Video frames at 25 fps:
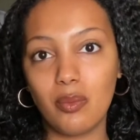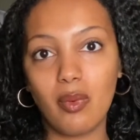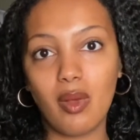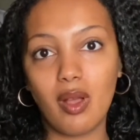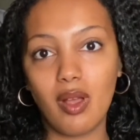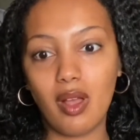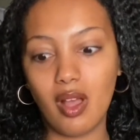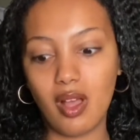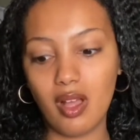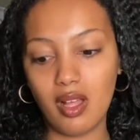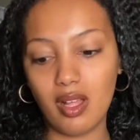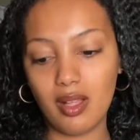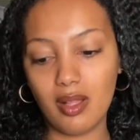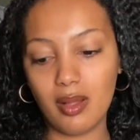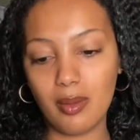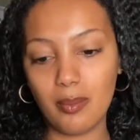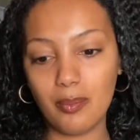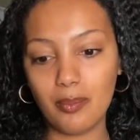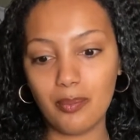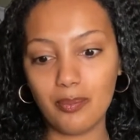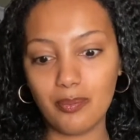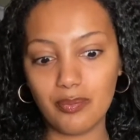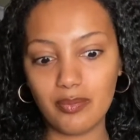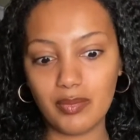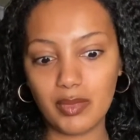
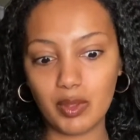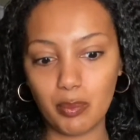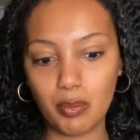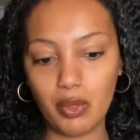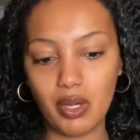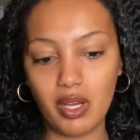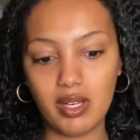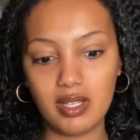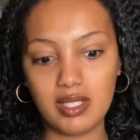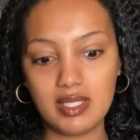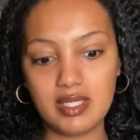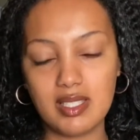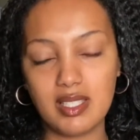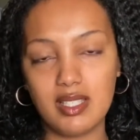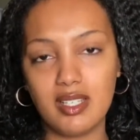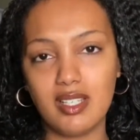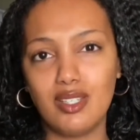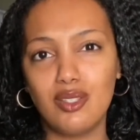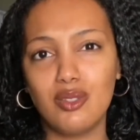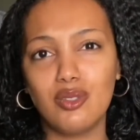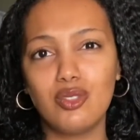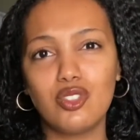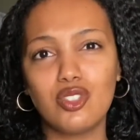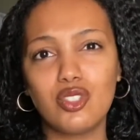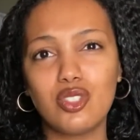the products that I
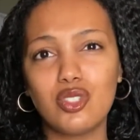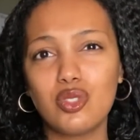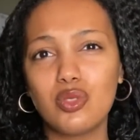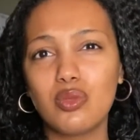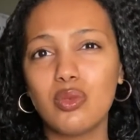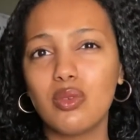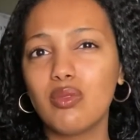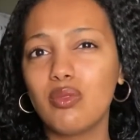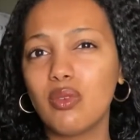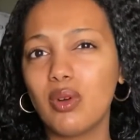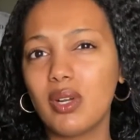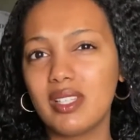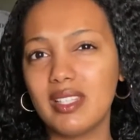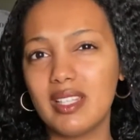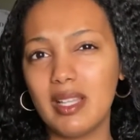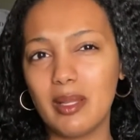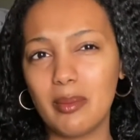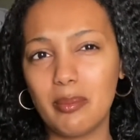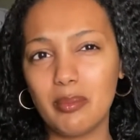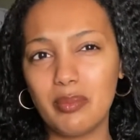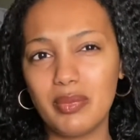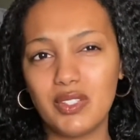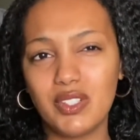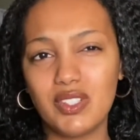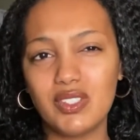use just to avoid that
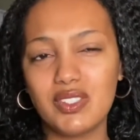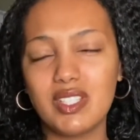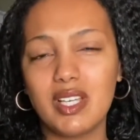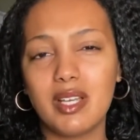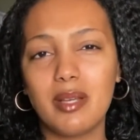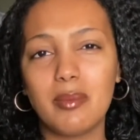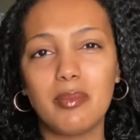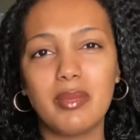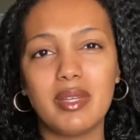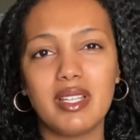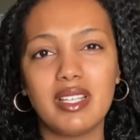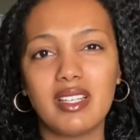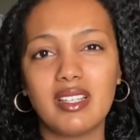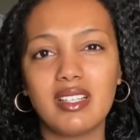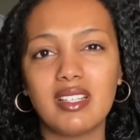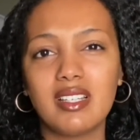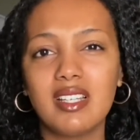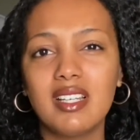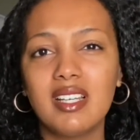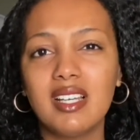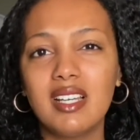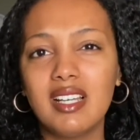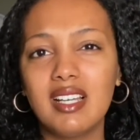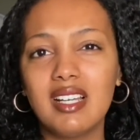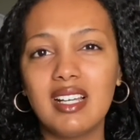buildup. And
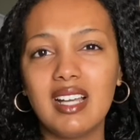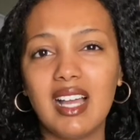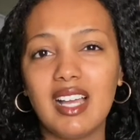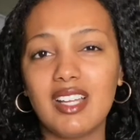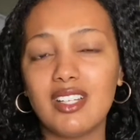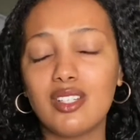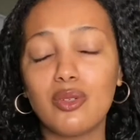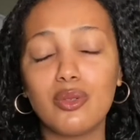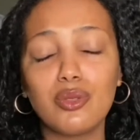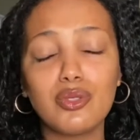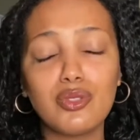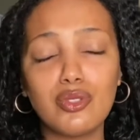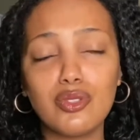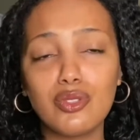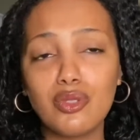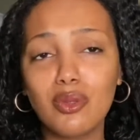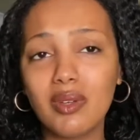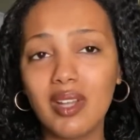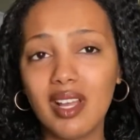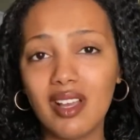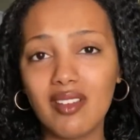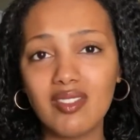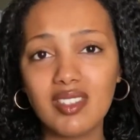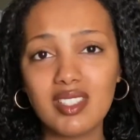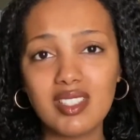I also don't
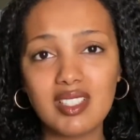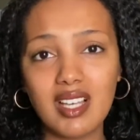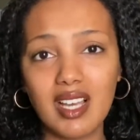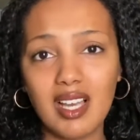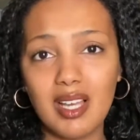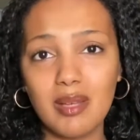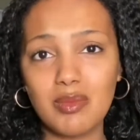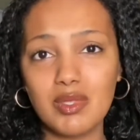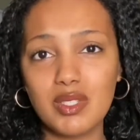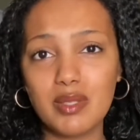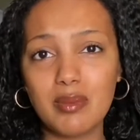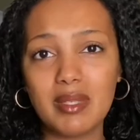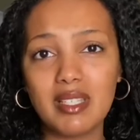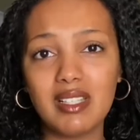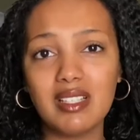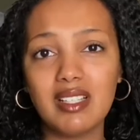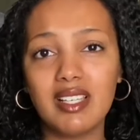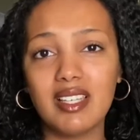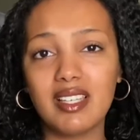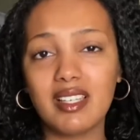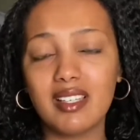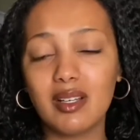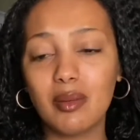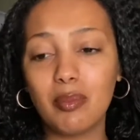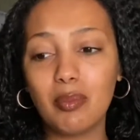have the time to be
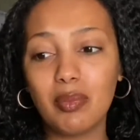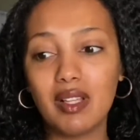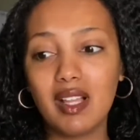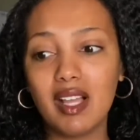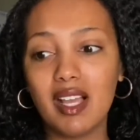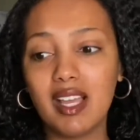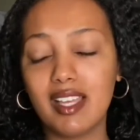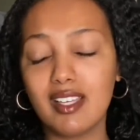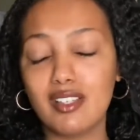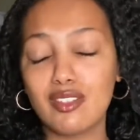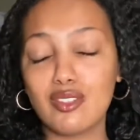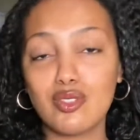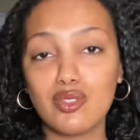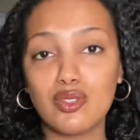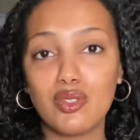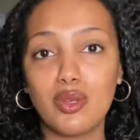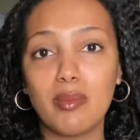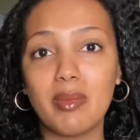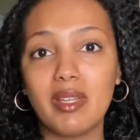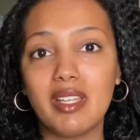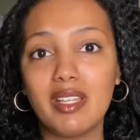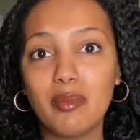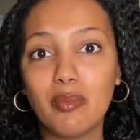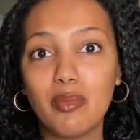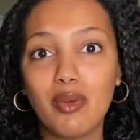like applying so
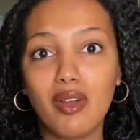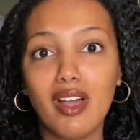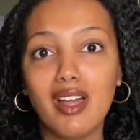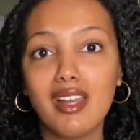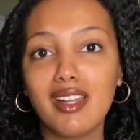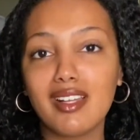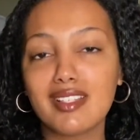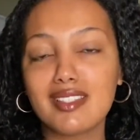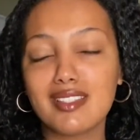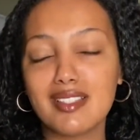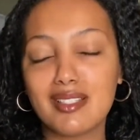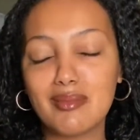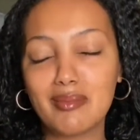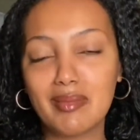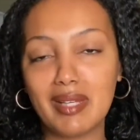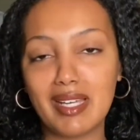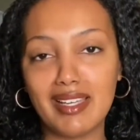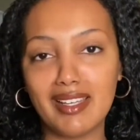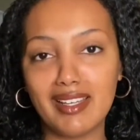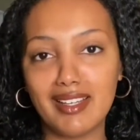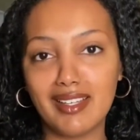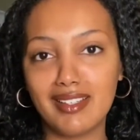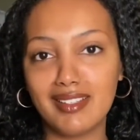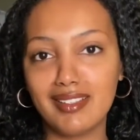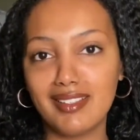many products in my
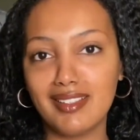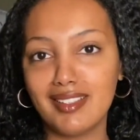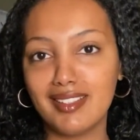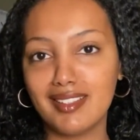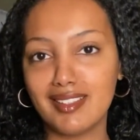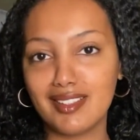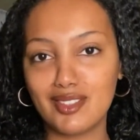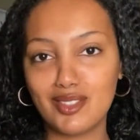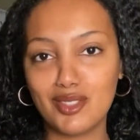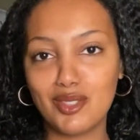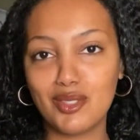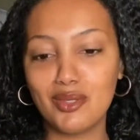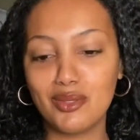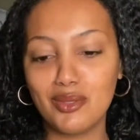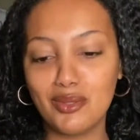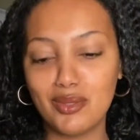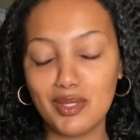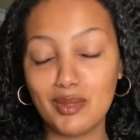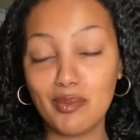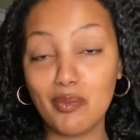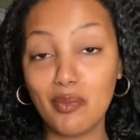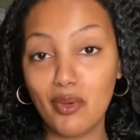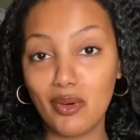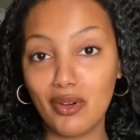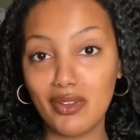hair. Like 2 is
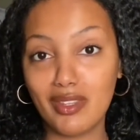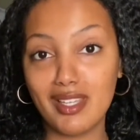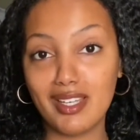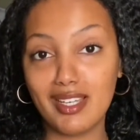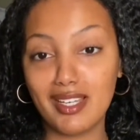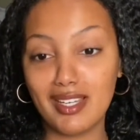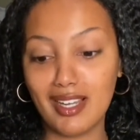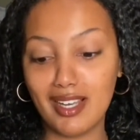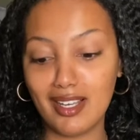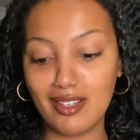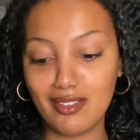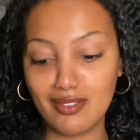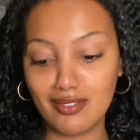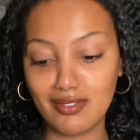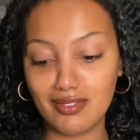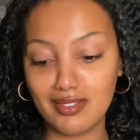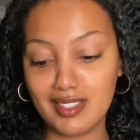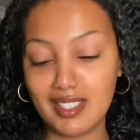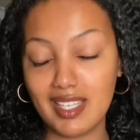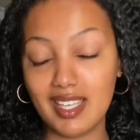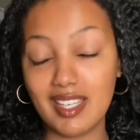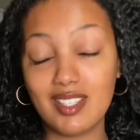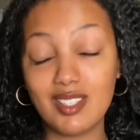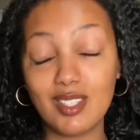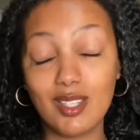more than enough,
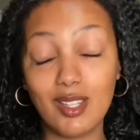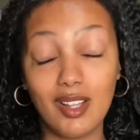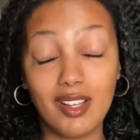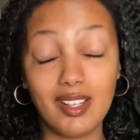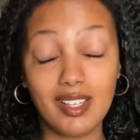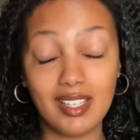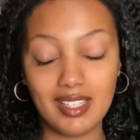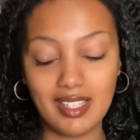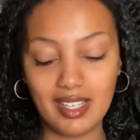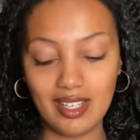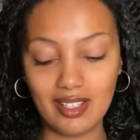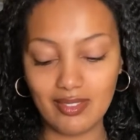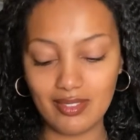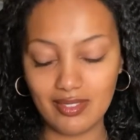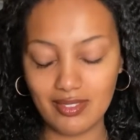takes long enough.